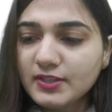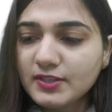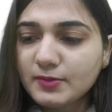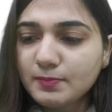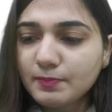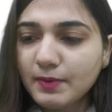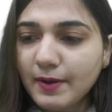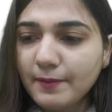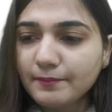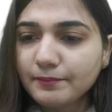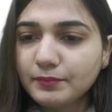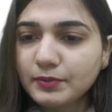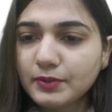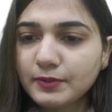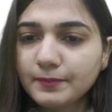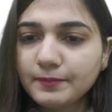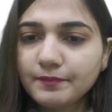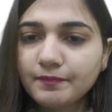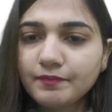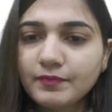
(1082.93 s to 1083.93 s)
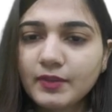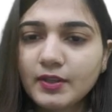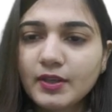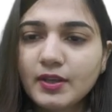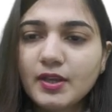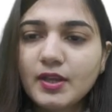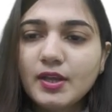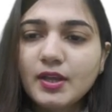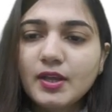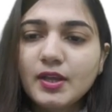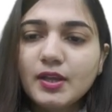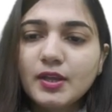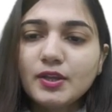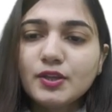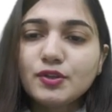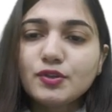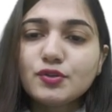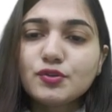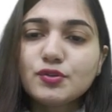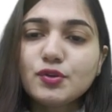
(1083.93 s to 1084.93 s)
this pump.
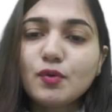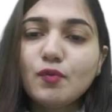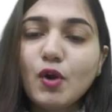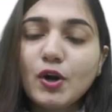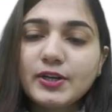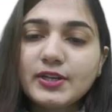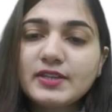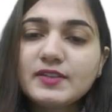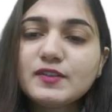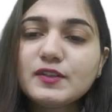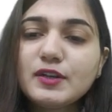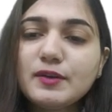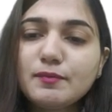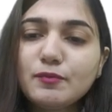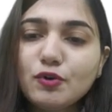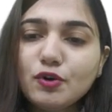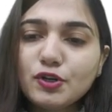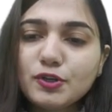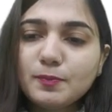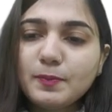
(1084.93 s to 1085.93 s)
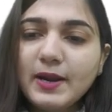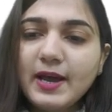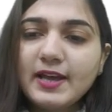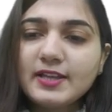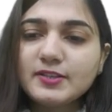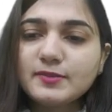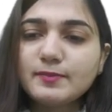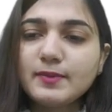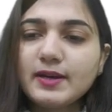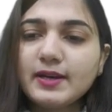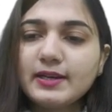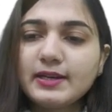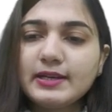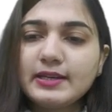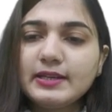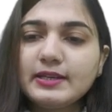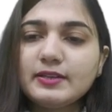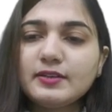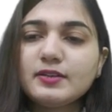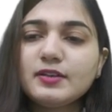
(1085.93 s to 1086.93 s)
So what is remote plasma
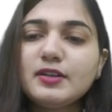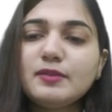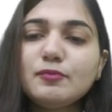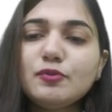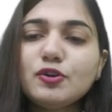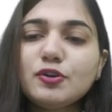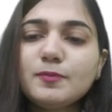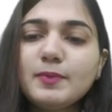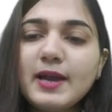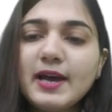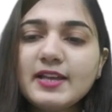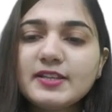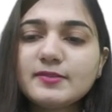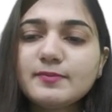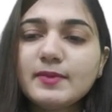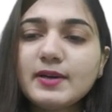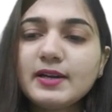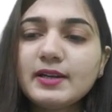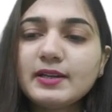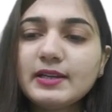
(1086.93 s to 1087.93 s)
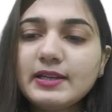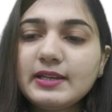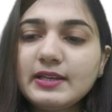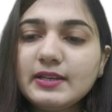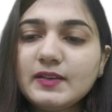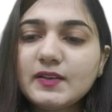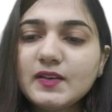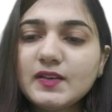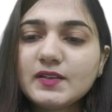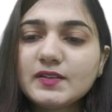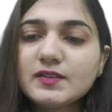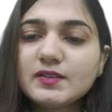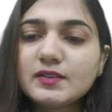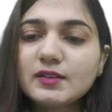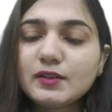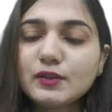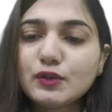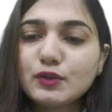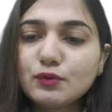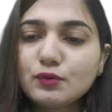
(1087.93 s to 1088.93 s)
clean? Remote plasma clean is
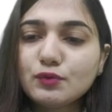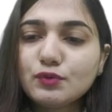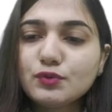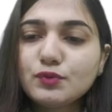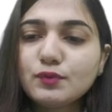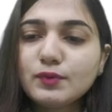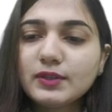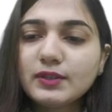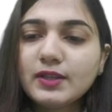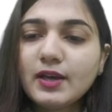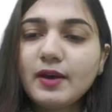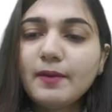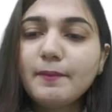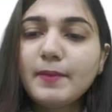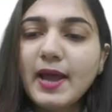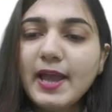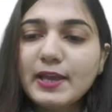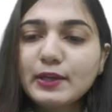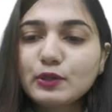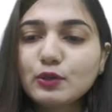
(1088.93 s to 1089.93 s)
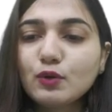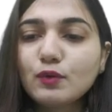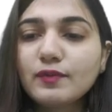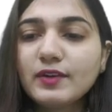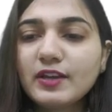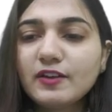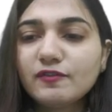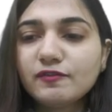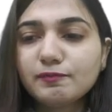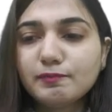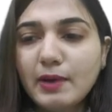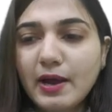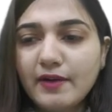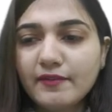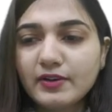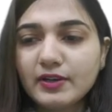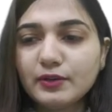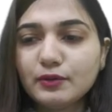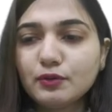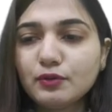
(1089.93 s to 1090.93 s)
used with the microwave
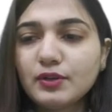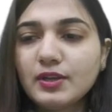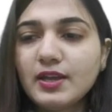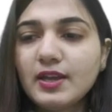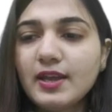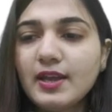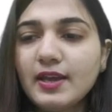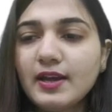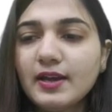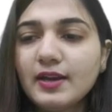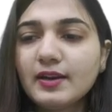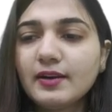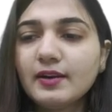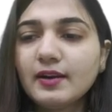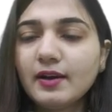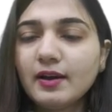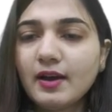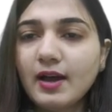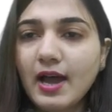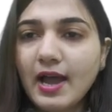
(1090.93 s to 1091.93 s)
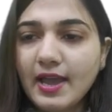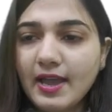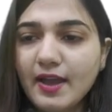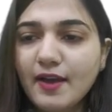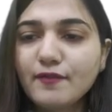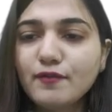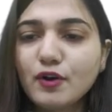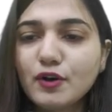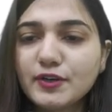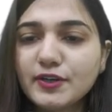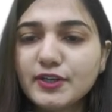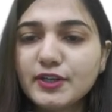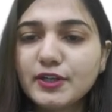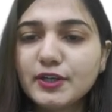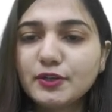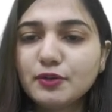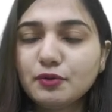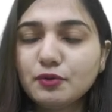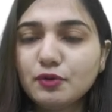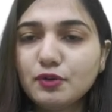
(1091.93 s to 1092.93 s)
power. Okay, here I have
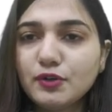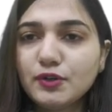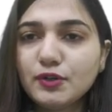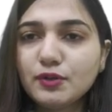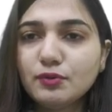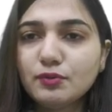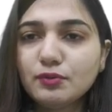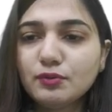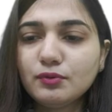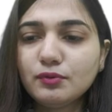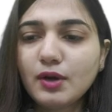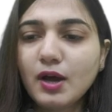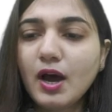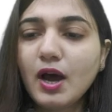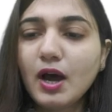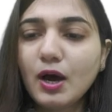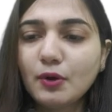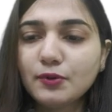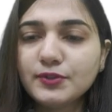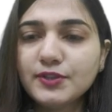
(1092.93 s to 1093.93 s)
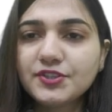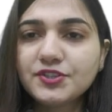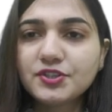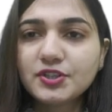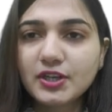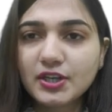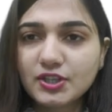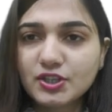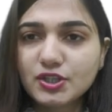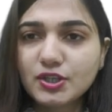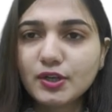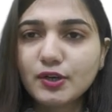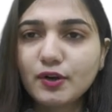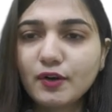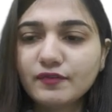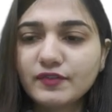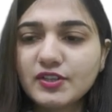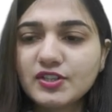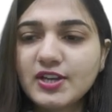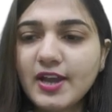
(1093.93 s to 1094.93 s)
already told you how the structure
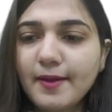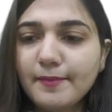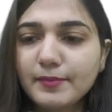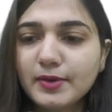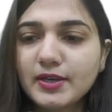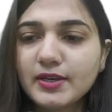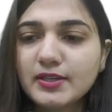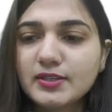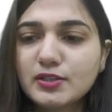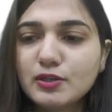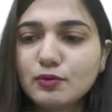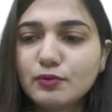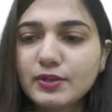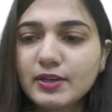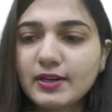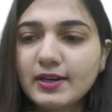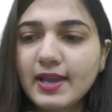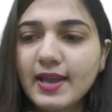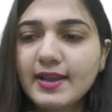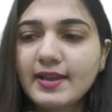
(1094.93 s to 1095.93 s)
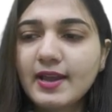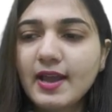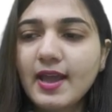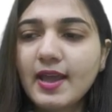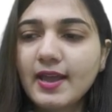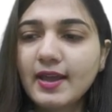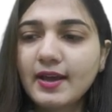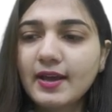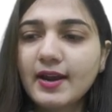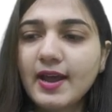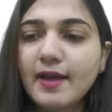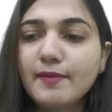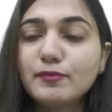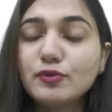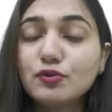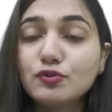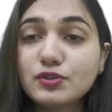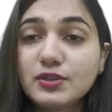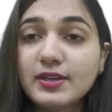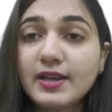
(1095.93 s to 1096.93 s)
of the chamber is looking like. Here I am
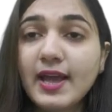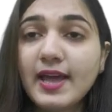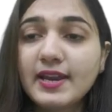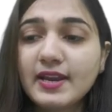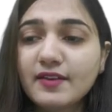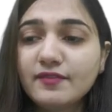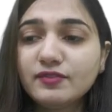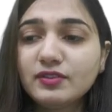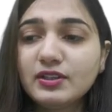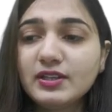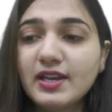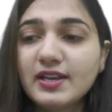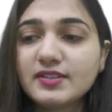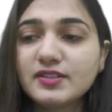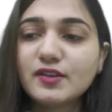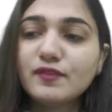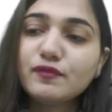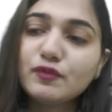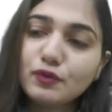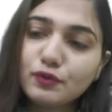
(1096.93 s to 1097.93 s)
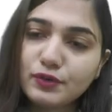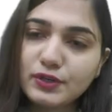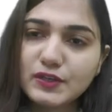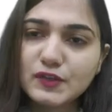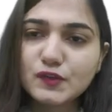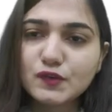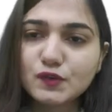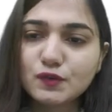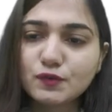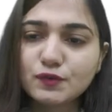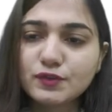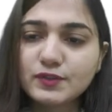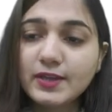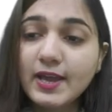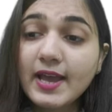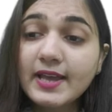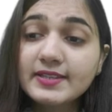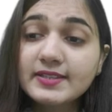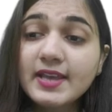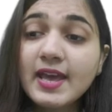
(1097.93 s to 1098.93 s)
using NF3 as a fluorine source
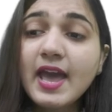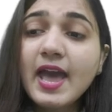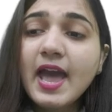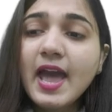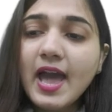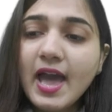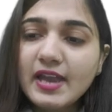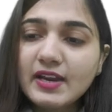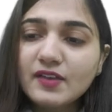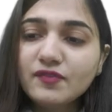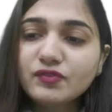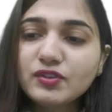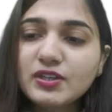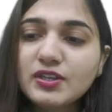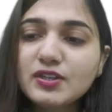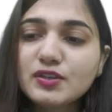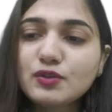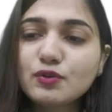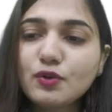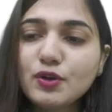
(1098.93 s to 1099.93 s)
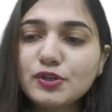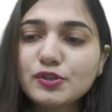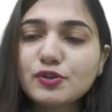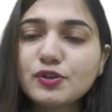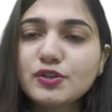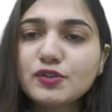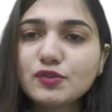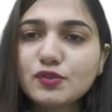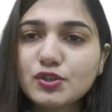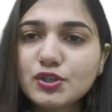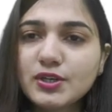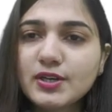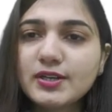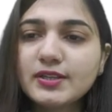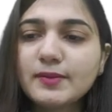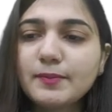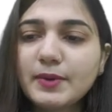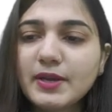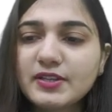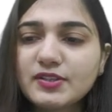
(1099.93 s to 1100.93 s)
gas. NF3 is going to dissociate
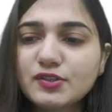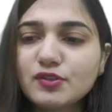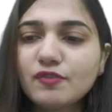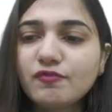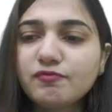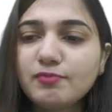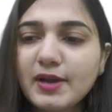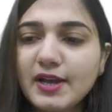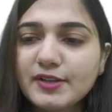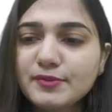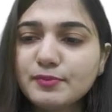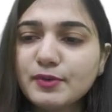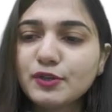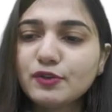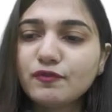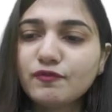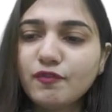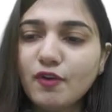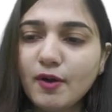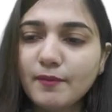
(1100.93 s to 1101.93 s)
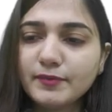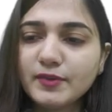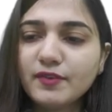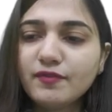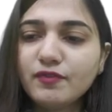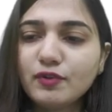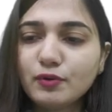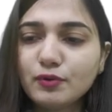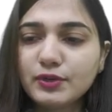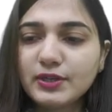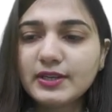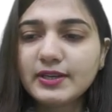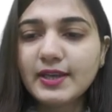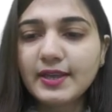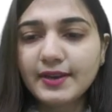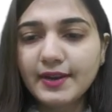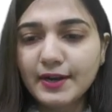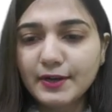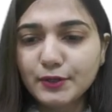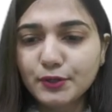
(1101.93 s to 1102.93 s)
in the presence of plasma to form the fluorine
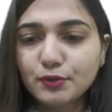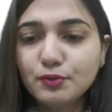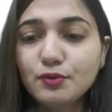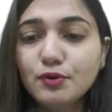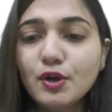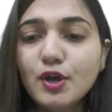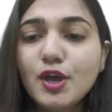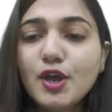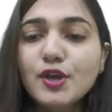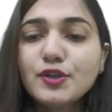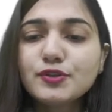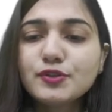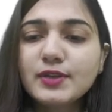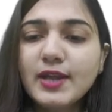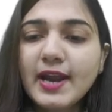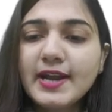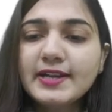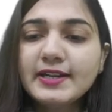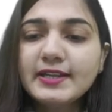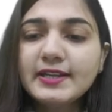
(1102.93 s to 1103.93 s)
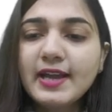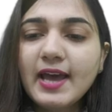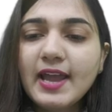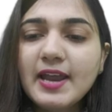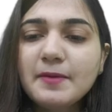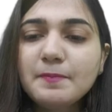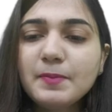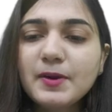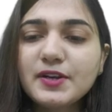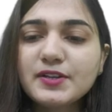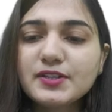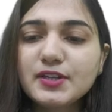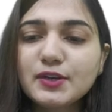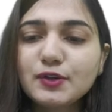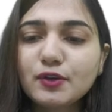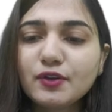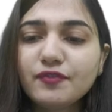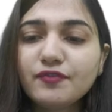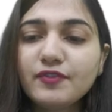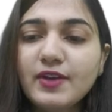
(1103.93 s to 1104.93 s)
and N2. So
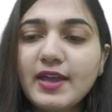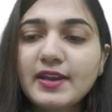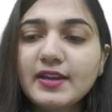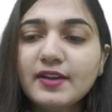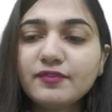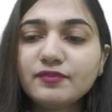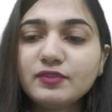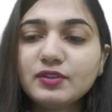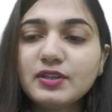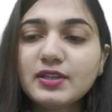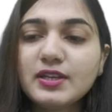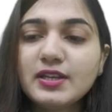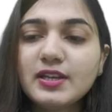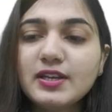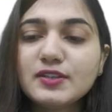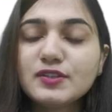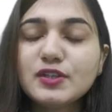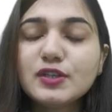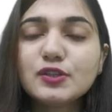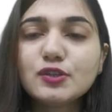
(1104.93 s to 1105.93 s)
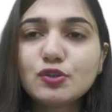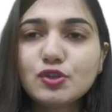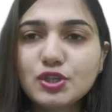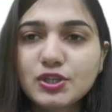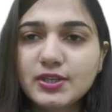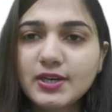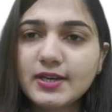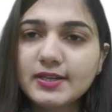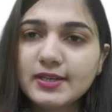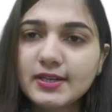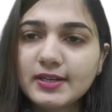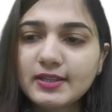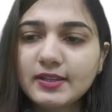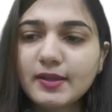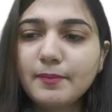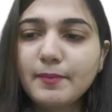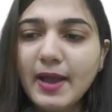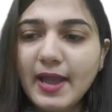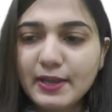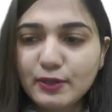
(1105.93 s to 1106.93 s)
99% of NF3 is dissociated in
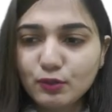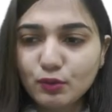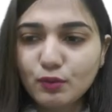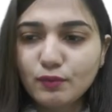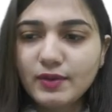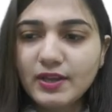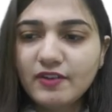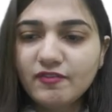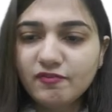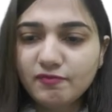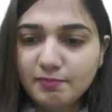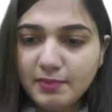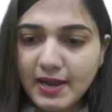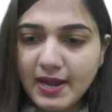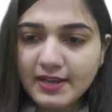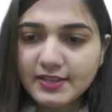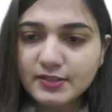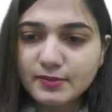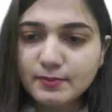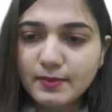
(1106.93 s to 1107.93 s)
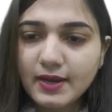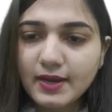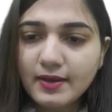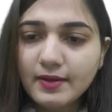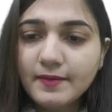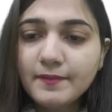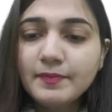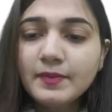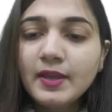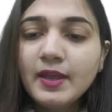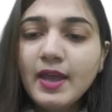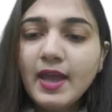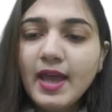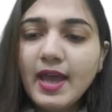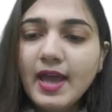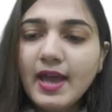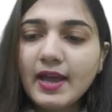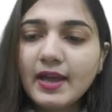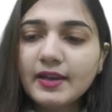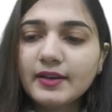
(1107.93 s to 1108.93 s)
the microwave plasma.
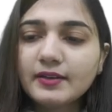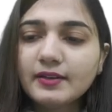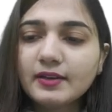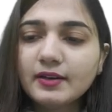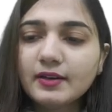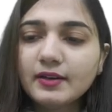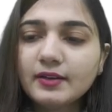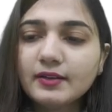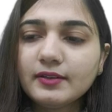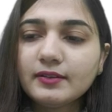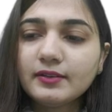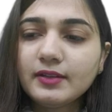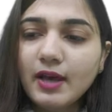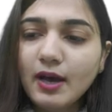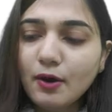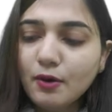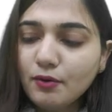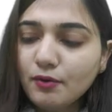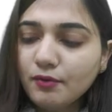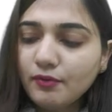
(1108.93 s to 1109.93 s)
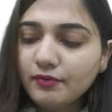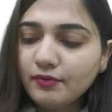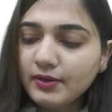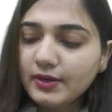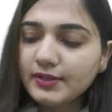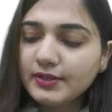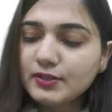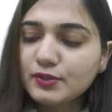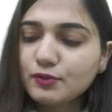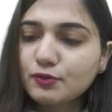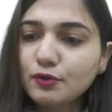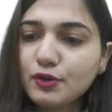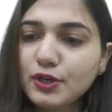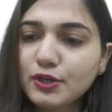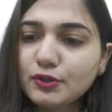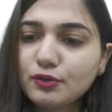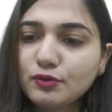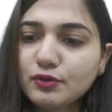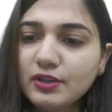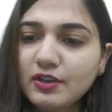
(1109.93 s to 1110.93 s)
And now it is
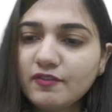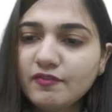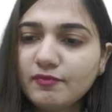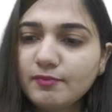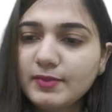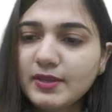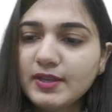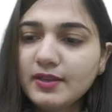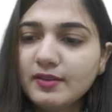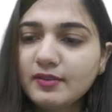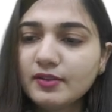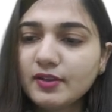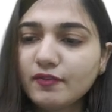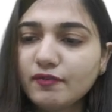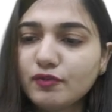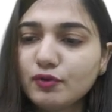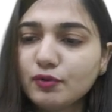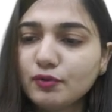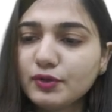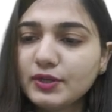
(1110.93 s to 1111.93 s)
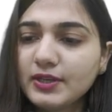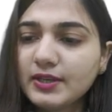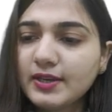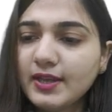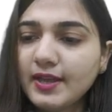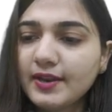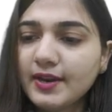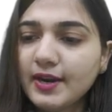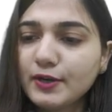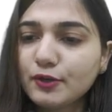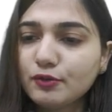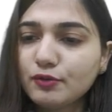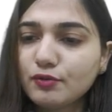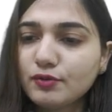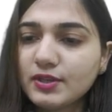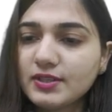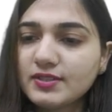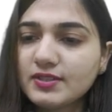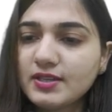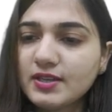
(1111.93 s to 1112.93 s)
going to give me the fluorine and N2.
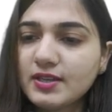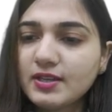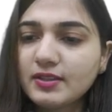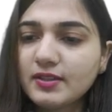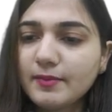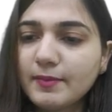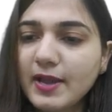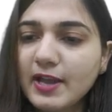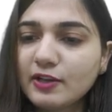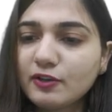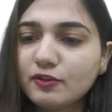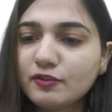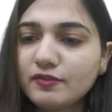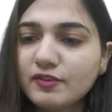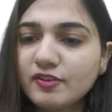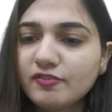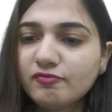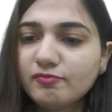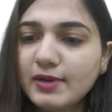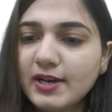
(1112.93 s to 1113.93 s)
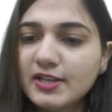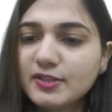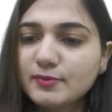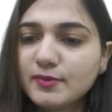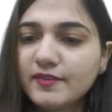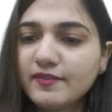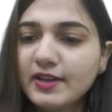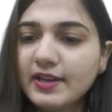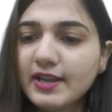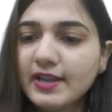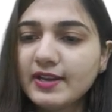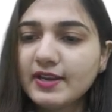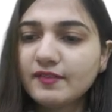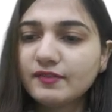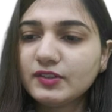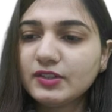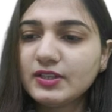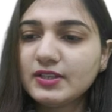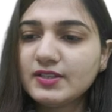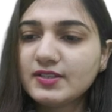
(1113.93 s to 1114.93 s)
You can see in the microwave plasma when
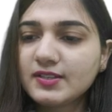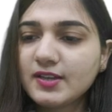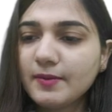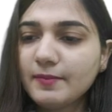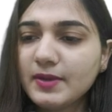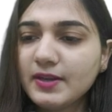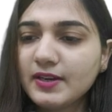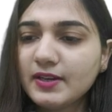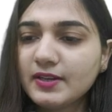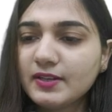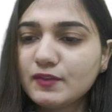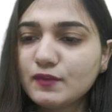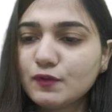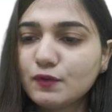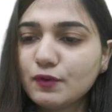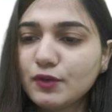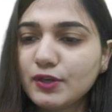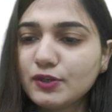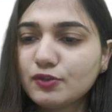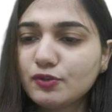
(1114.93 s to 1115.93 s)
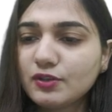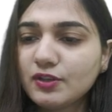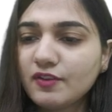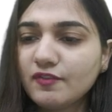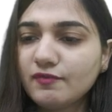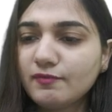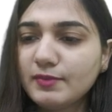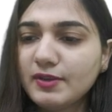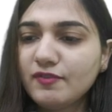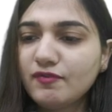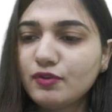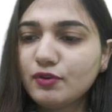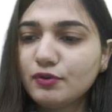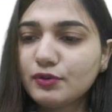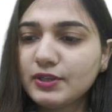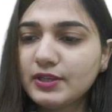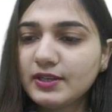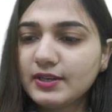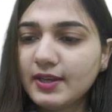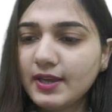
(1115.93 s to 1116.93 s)
NF3 is coming, it is going to give me
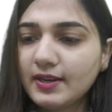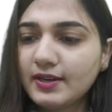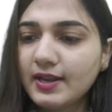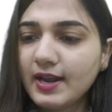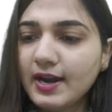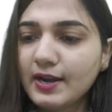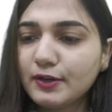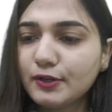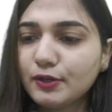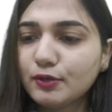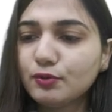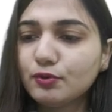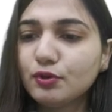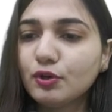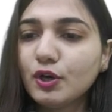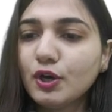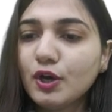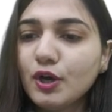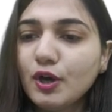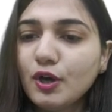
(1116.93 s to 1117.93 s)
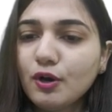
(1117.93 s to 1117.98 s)
fluorine and N2.